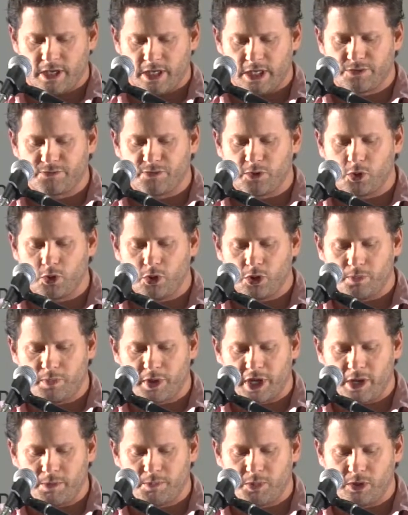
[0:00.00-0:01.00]
is for good
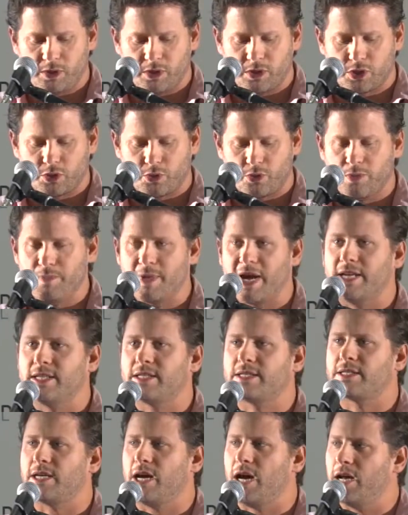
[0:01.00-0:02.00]
people to
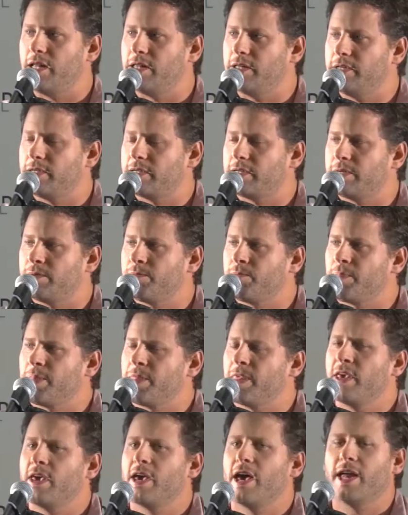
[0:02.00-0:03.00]
remain silent.
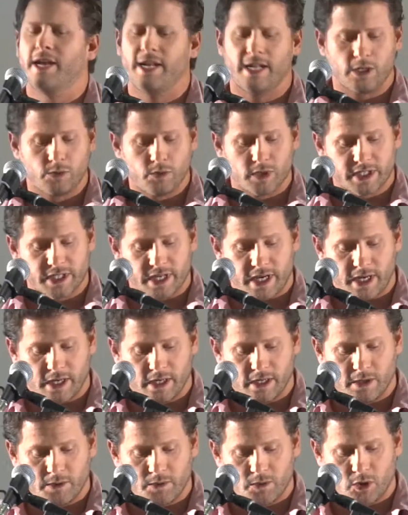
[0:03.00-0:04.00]
And Elie
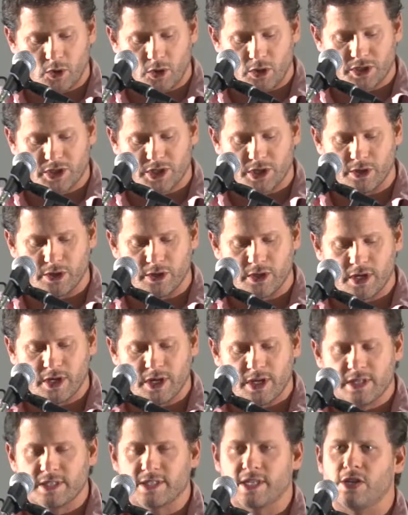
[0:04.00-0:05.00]
Wiesel also
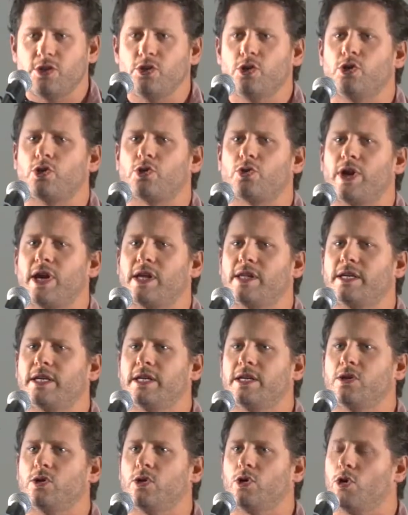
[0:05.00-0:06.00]
said,
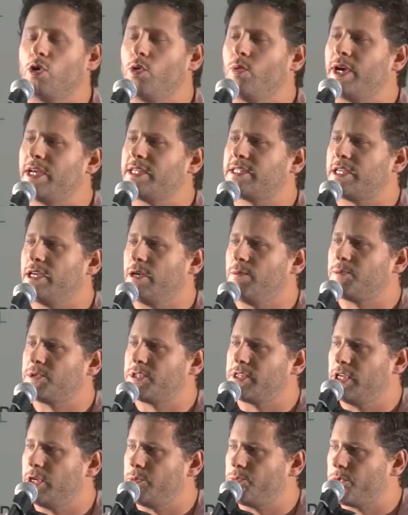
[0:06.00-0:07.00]
Neutrality always helps
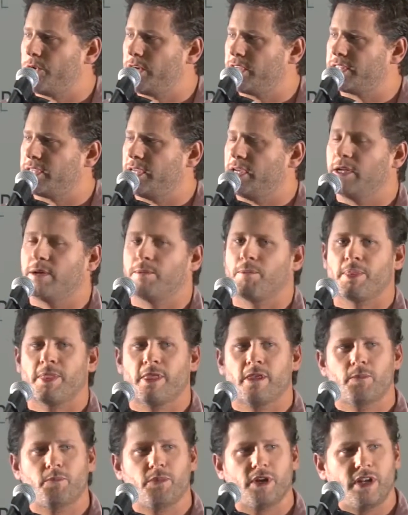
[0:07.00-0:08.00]
the oppressor,
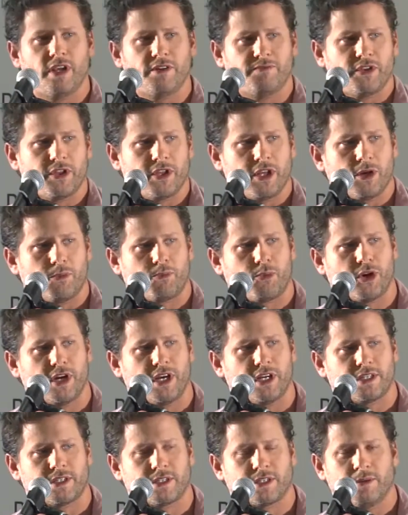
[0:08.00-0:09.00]
but never the
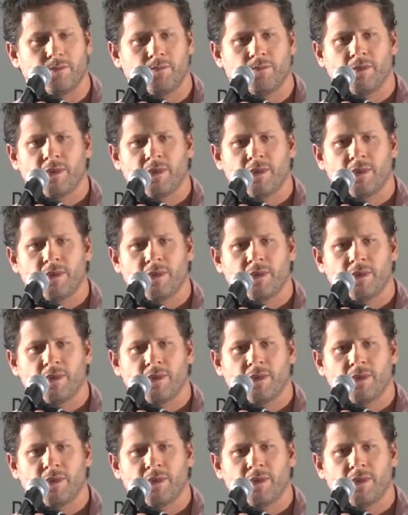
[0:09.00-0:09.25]
oppressed.